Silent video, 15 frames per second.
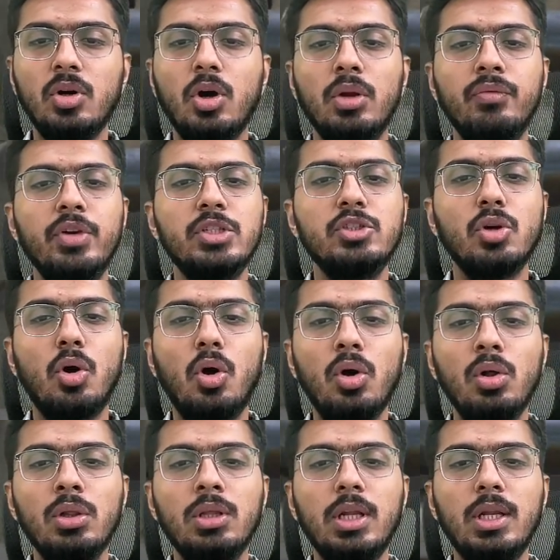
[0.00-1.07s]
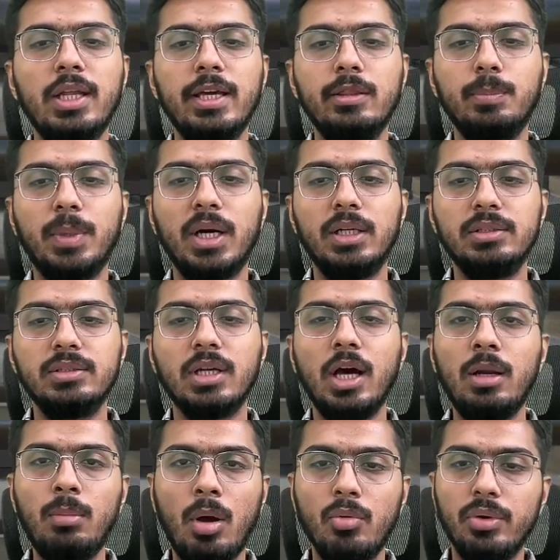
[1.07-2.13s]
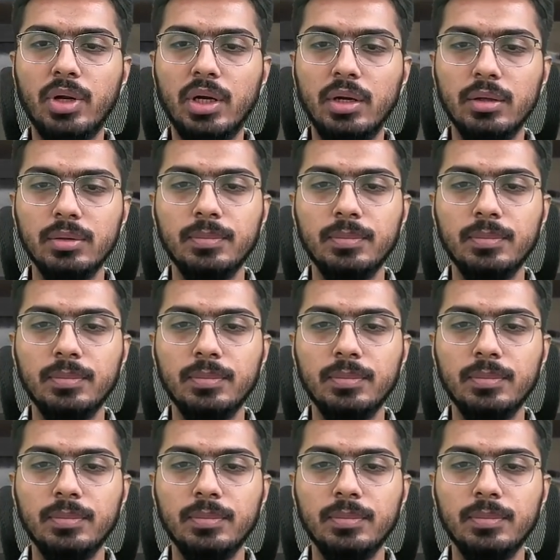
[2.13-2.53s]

on which all the lathe parts are mounted.